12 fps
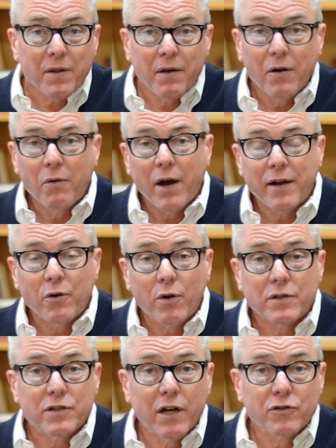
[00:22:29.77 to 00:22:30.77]
Oh, I know
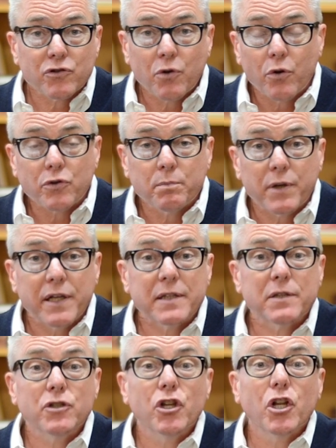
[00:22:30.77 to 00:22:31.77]
it sounds gross, but it's
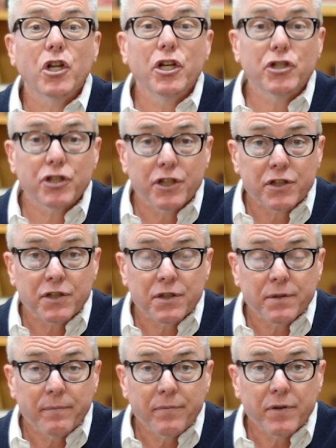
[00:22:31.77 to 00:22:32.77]
delicious,
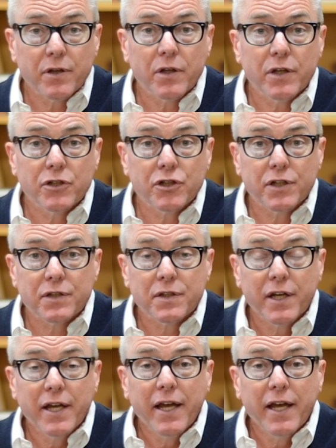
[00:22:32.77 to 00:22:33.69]
delicious.